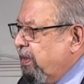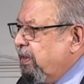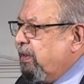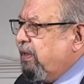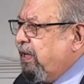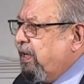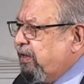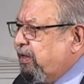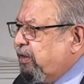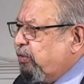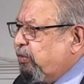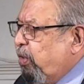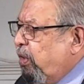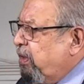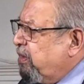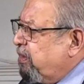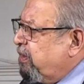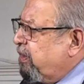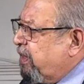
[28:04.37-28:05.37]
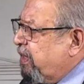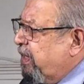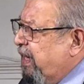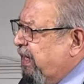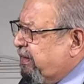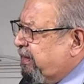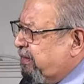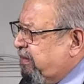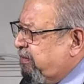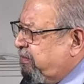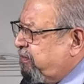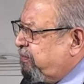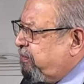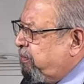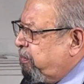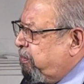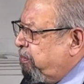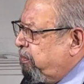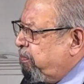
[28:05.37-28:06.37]
Let it call it a
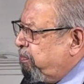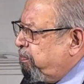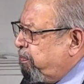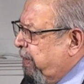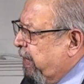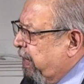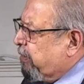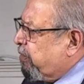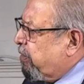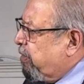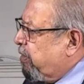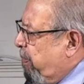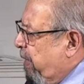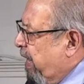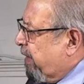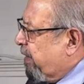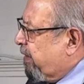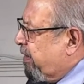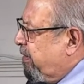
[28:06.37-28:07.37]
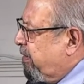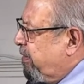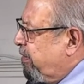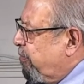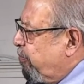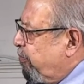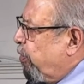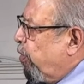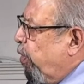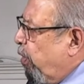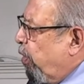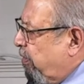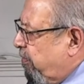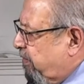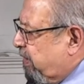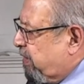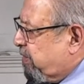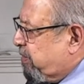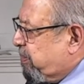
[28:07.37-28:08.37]
collective pat on the back for all
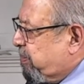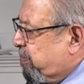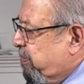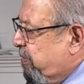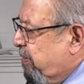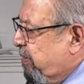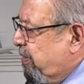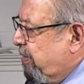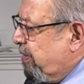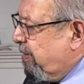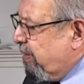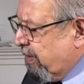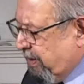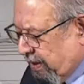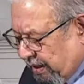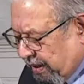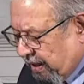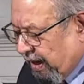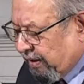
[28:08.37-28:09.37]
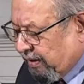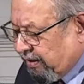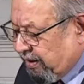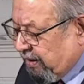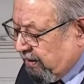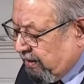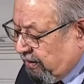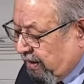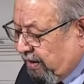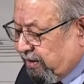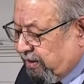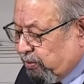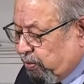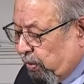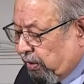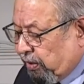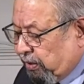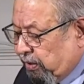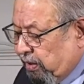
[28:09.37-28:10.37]
of us. And I think that is
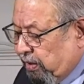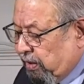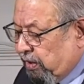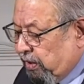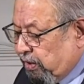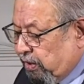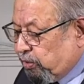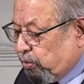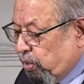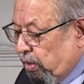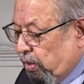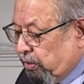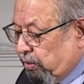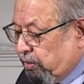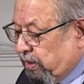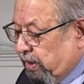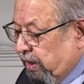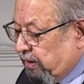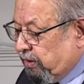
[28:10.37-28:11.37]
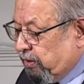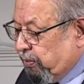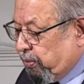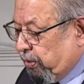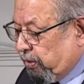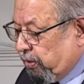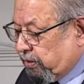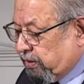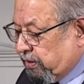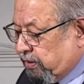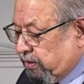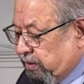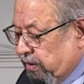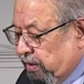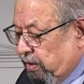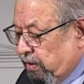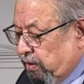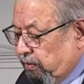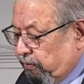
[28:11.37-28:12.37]
what is going to take the process
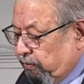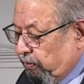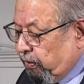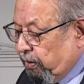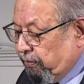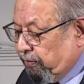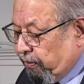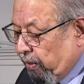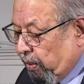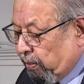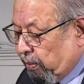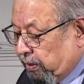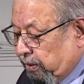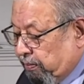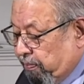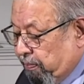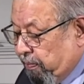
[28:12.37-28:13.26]
fully forward.